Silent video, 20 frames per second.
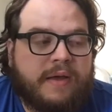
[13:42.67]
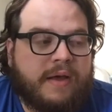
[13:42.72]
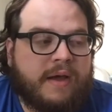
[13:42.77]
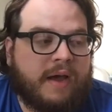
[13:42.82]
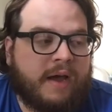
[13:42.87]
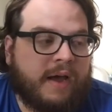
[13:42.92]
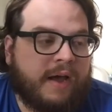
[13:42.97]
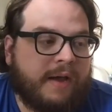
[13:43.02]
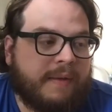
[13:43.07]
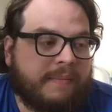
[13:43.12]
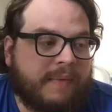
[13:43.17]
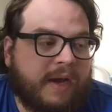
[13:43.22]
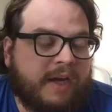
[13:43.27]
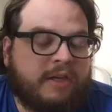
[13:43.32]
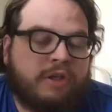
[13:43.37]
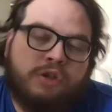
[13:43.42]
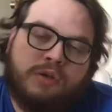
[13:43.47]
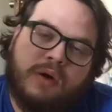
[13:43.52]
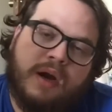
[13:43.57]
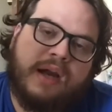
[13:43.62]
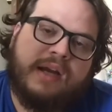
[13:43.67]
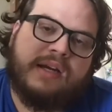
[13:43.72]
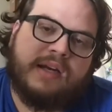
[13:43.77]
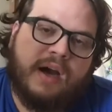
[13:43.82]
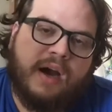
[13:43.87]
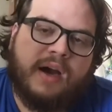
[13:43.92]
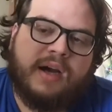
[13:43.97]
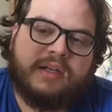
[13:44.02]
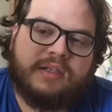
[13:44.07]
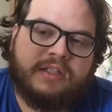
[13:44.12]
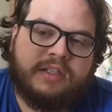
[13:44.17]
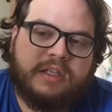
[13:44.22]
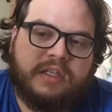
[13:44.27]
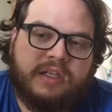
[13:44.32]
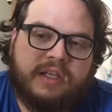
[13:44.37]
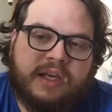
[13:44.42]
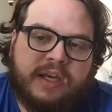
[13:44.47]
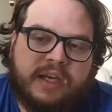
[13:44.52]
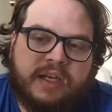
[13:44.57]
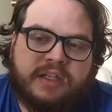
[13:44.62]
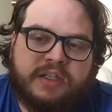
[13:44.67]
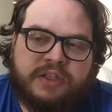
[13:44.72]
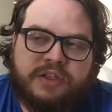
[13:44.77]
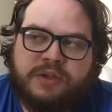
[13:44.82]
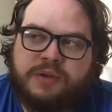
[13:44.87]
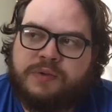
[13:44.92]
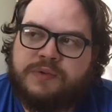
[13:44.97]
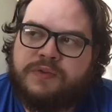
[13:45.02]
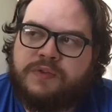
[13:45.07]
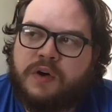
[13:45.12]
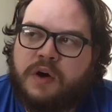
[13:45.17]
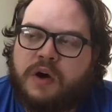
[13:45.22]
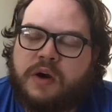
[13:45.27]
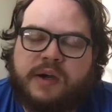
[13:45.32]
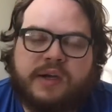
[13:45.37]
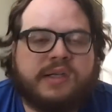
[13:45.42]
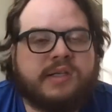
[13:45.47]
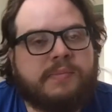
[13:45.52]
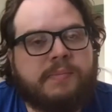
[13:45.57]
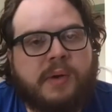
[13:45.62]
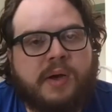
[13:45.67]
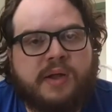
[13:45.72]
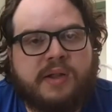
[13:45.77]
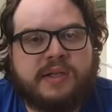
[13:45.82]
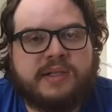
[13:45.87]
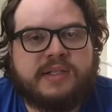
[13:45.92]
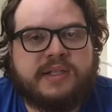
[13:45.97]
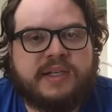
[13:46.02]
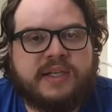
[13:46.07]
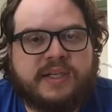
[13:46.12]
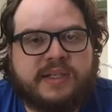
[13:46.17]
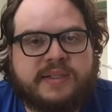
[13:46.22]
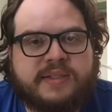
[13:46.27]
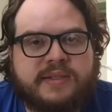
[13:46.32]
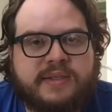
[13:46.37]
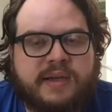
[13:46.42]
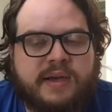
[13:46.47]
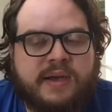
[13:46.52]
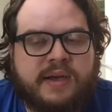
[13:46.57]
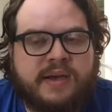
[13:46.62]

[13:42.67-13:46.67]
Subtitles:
I try not to get too far into politics,